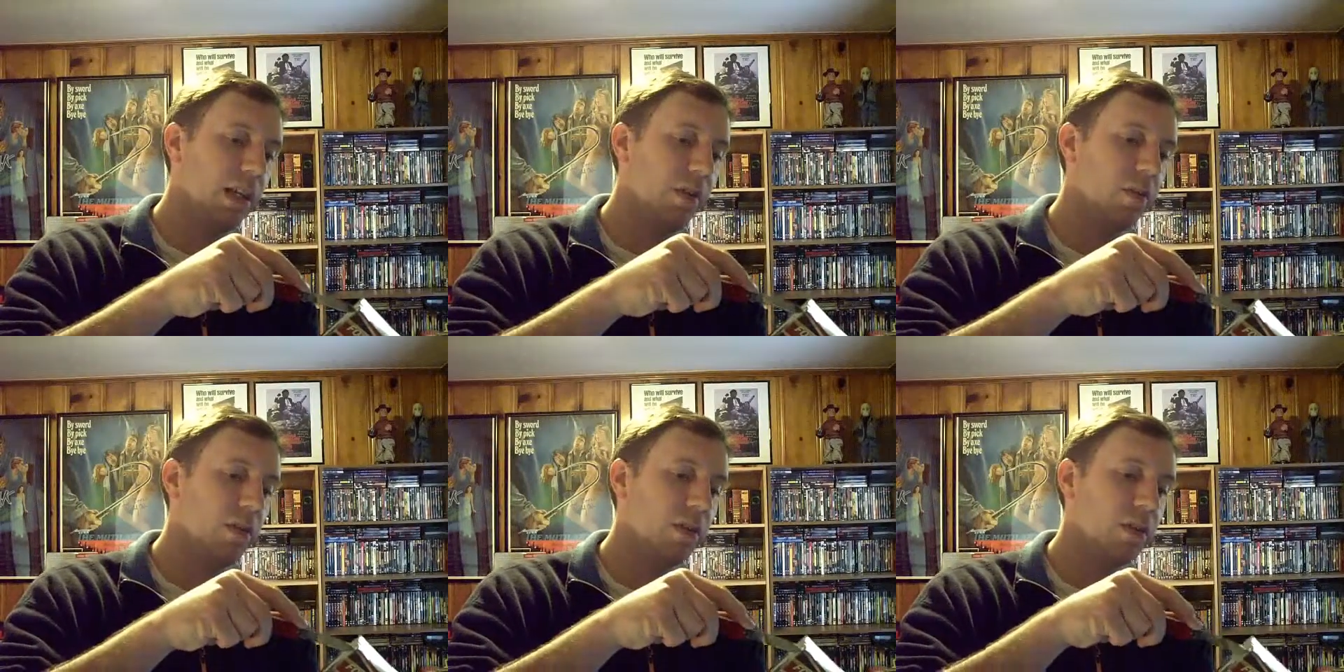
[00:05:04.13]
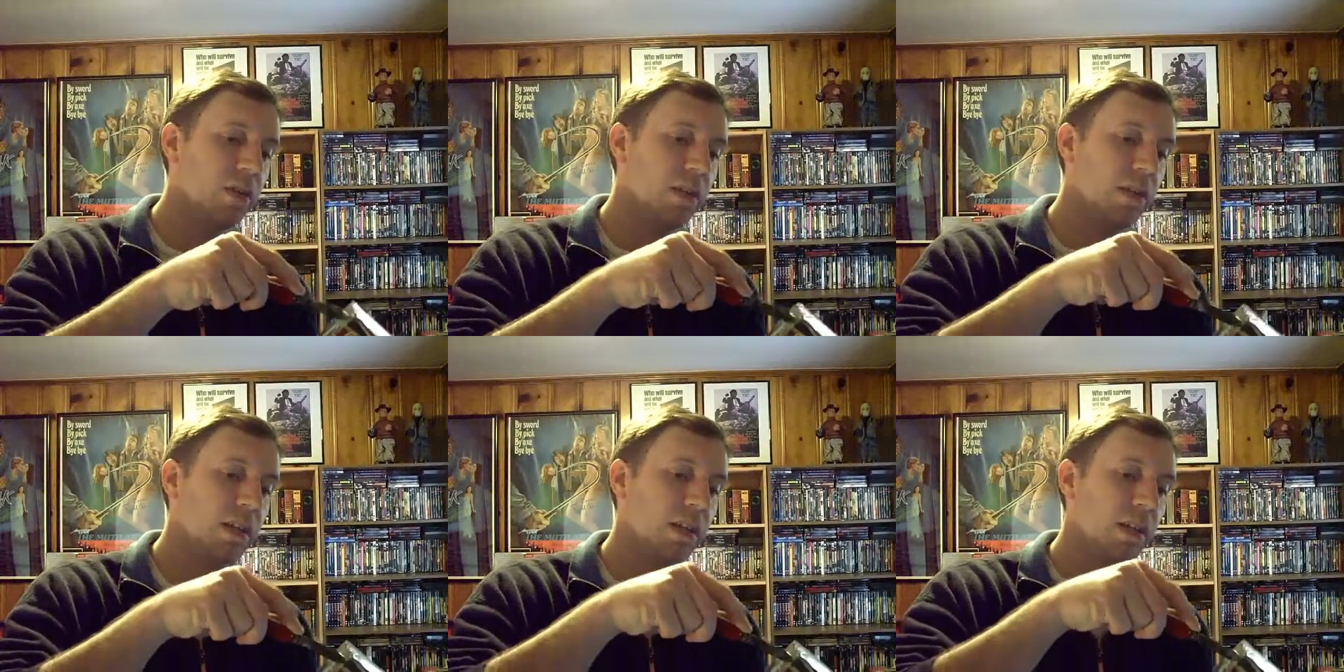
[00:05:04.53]
I don't want
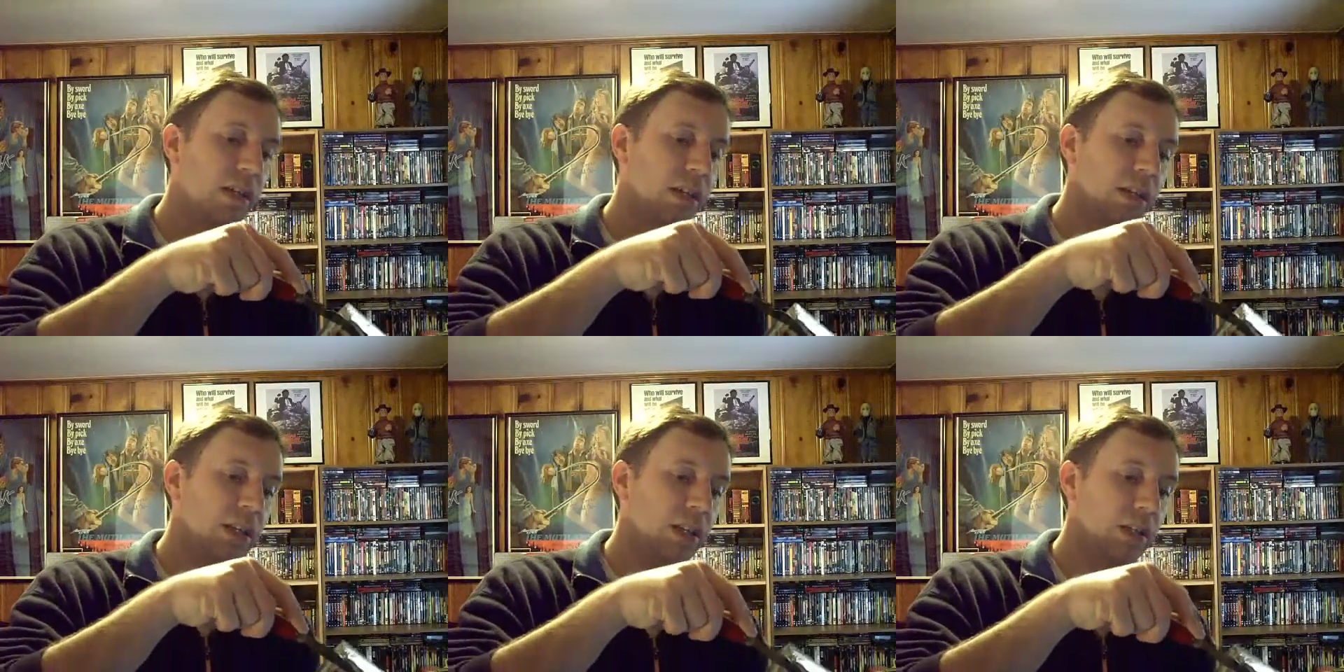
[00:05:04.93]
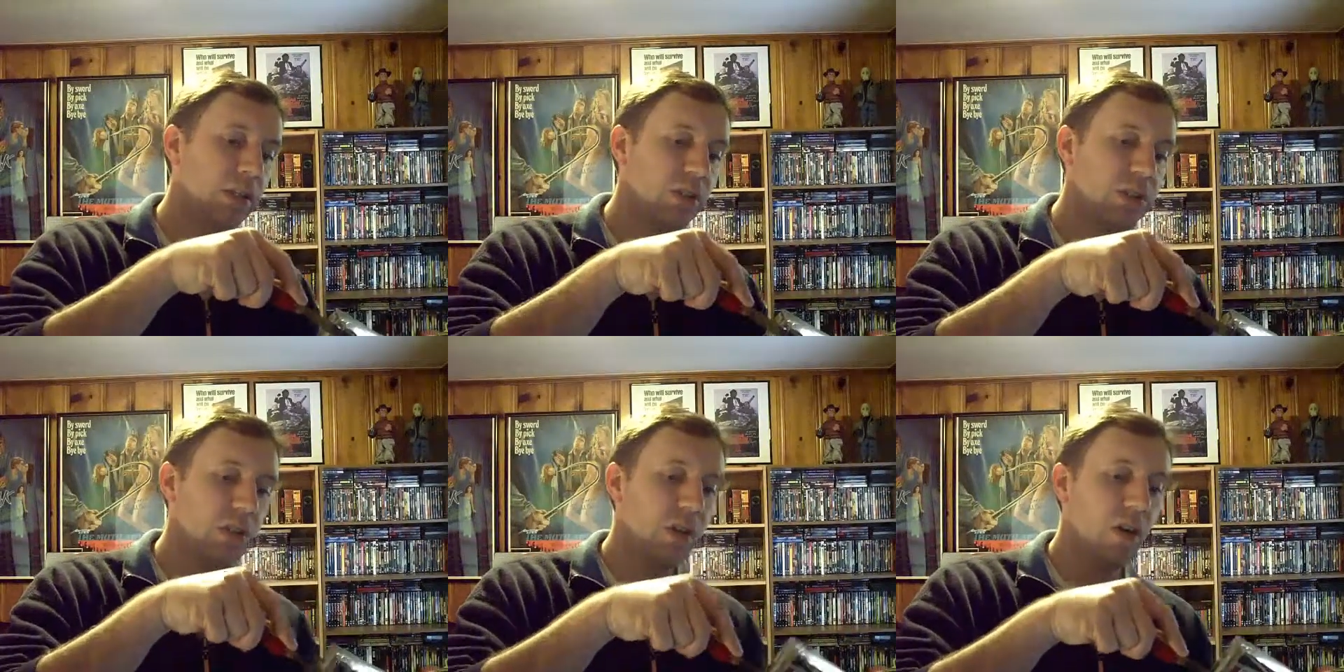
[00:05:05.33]

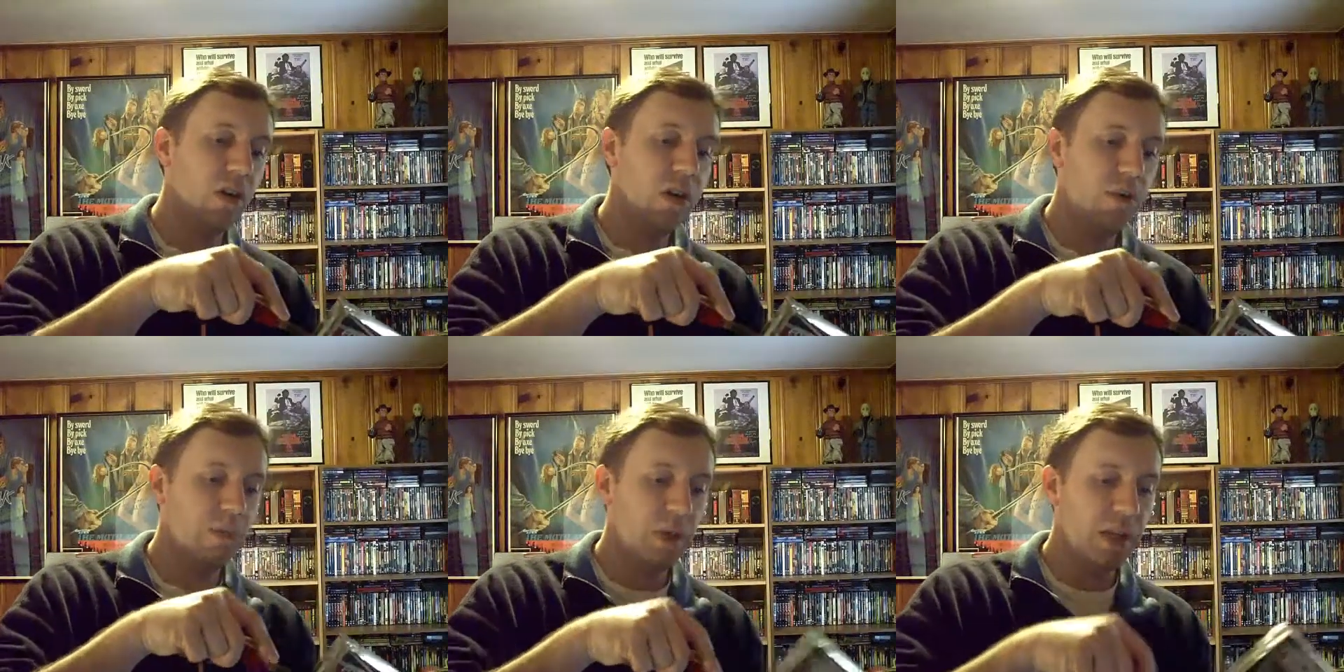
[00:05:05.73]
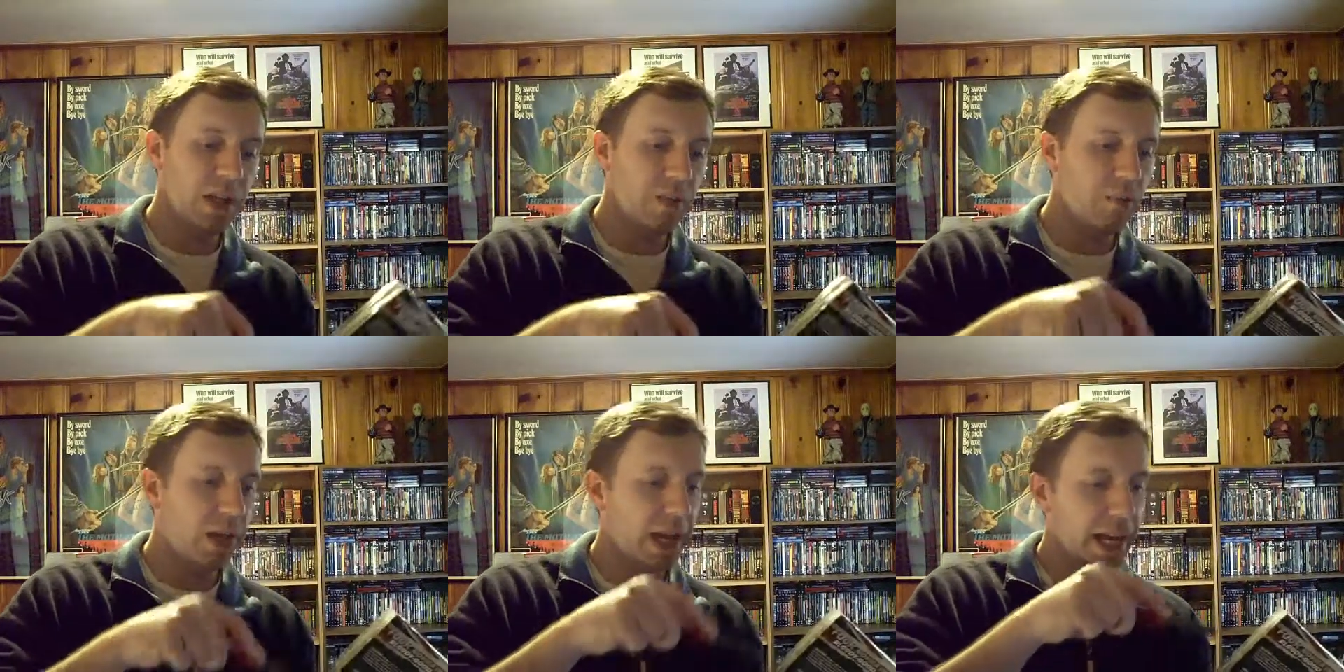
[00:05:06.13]
to scar up
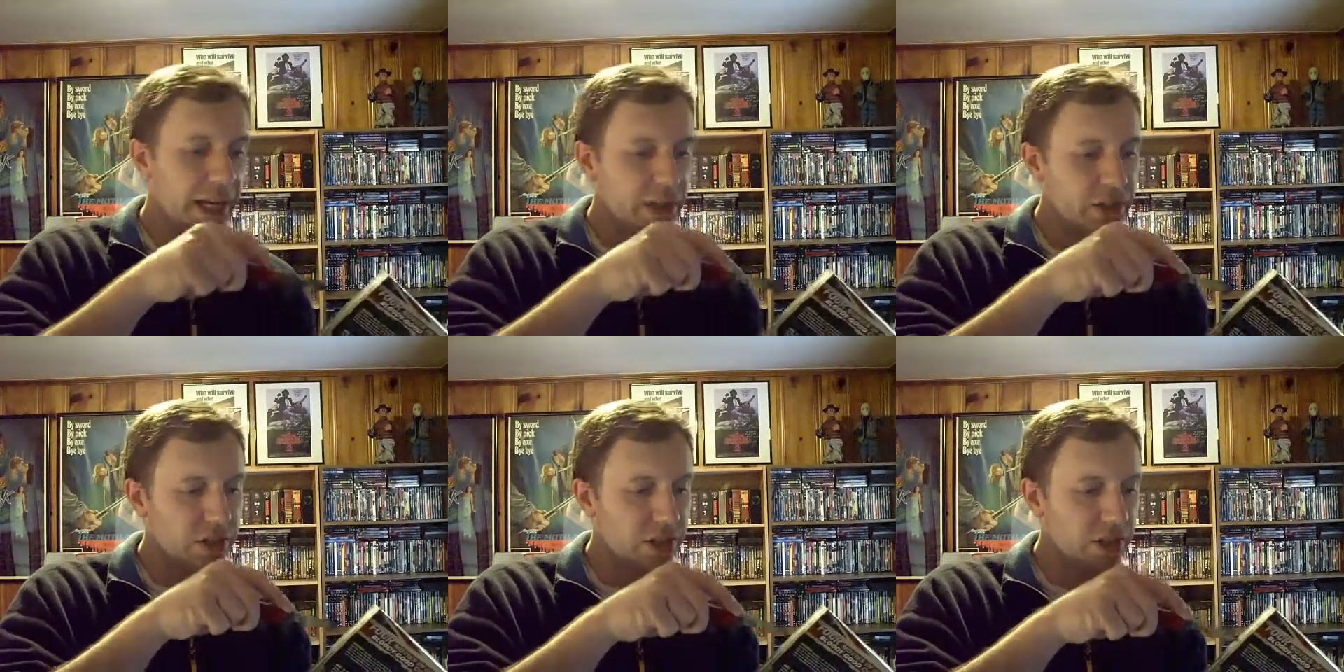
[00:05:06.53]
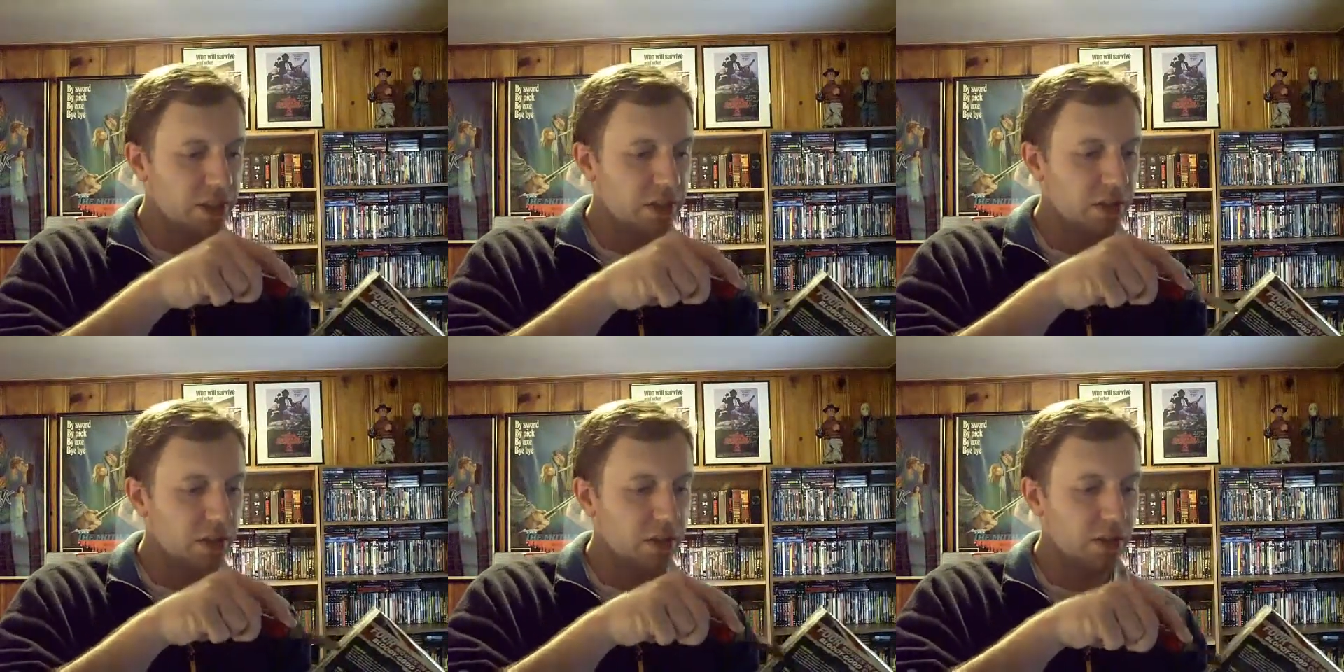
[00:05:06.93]
any
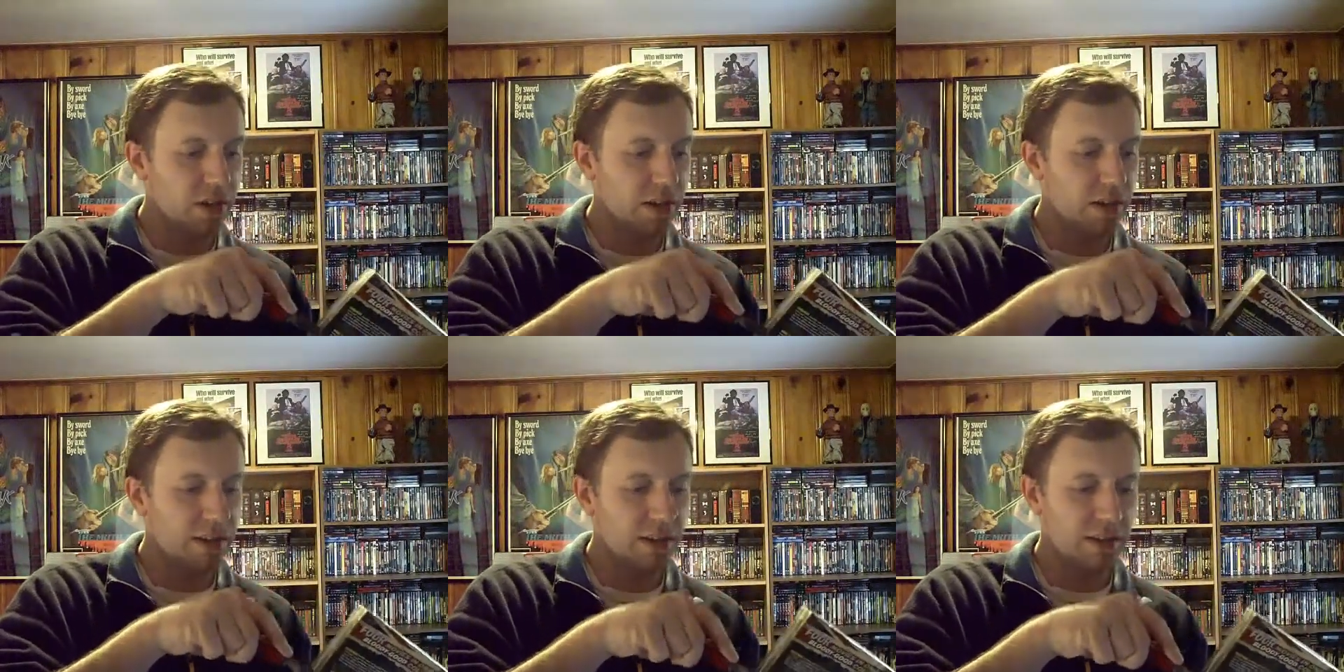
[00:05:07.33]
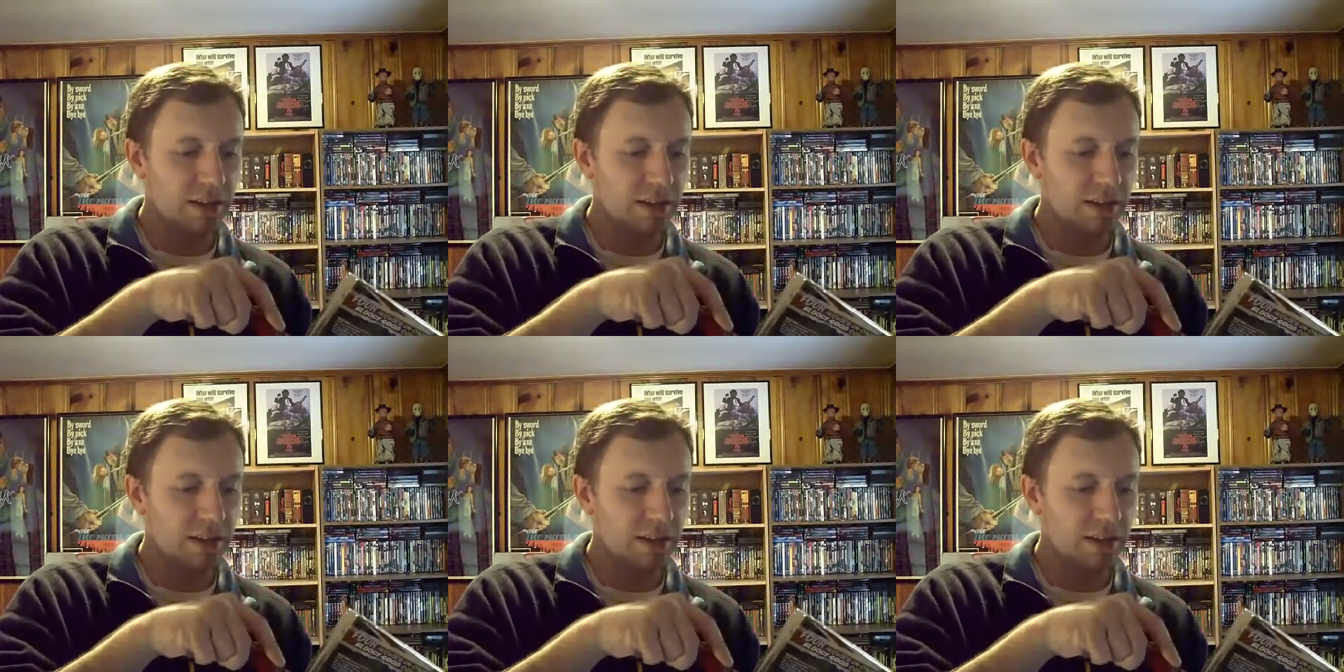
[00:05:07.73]
packaging or,